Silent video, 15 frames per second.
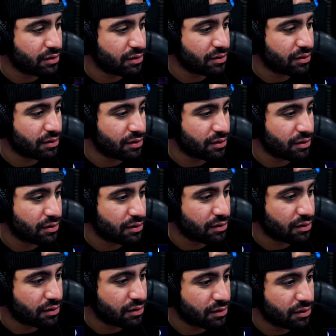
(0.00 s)

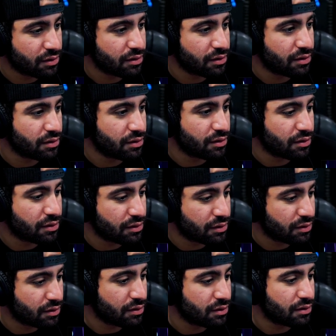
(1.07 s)

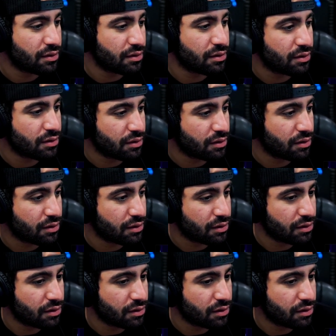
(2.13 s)
Nothing is said.